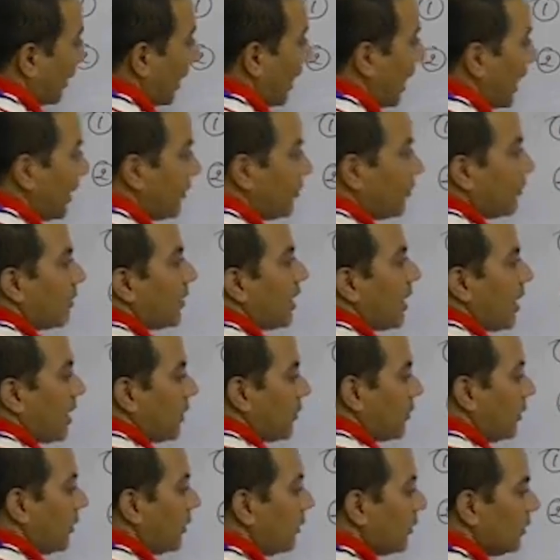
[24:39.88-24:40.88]

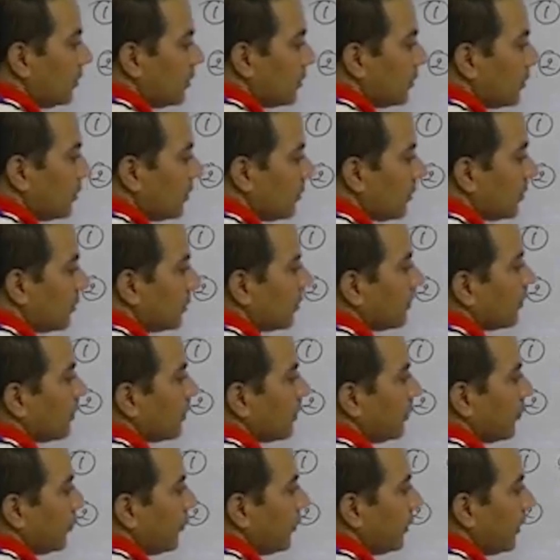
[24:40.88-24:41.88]
hydrocarbon
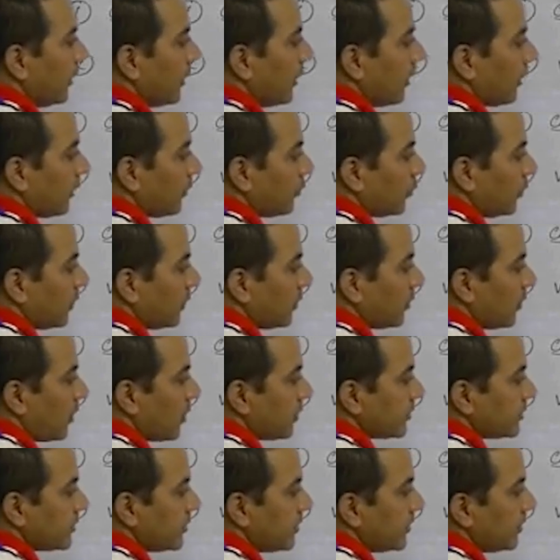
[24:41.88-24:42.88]
react with
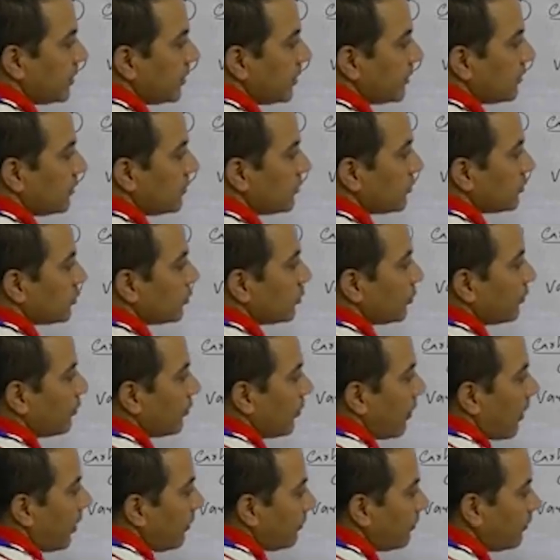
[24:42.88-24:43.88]
oxygens to
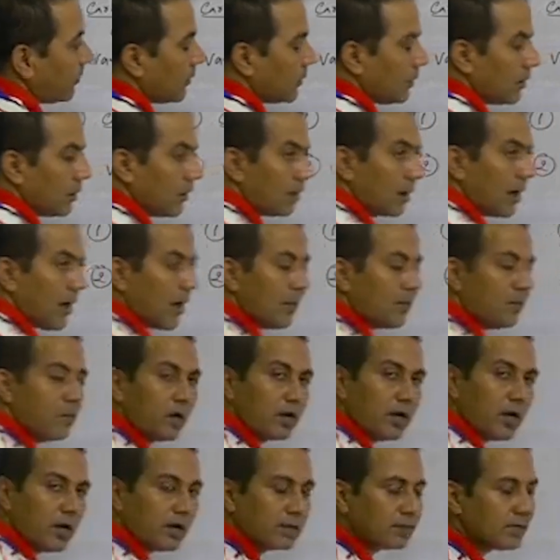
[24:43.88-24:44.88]
form
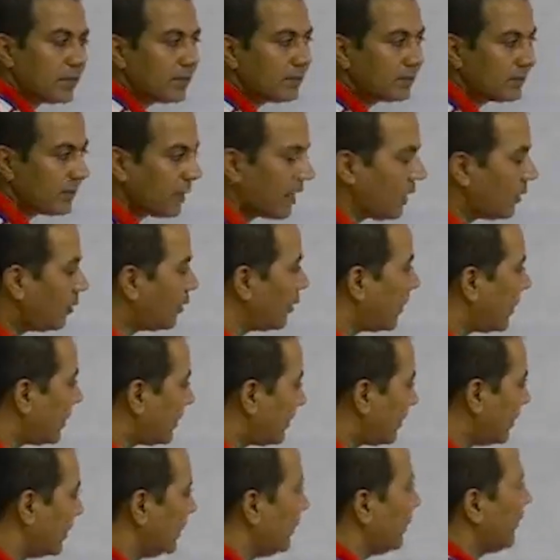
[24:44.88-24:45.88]
carbon dioxide and
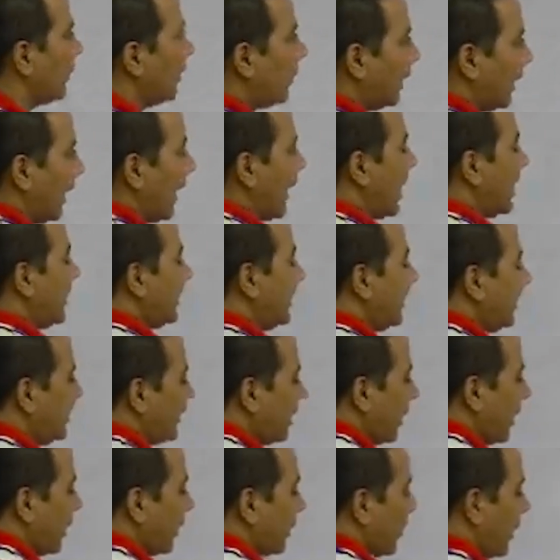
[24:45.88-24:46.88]
water, and
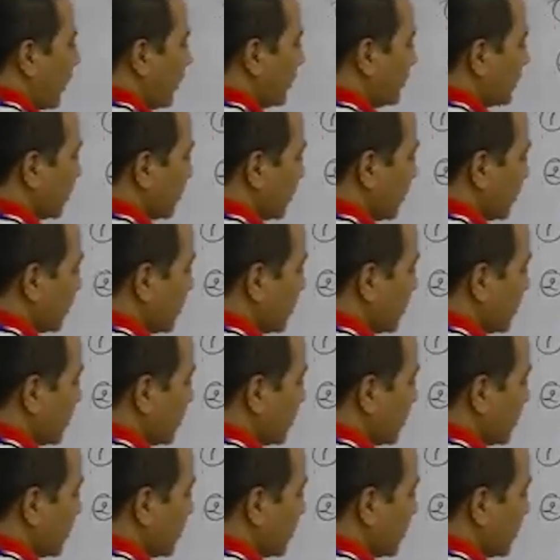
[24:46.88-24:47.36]
ethane also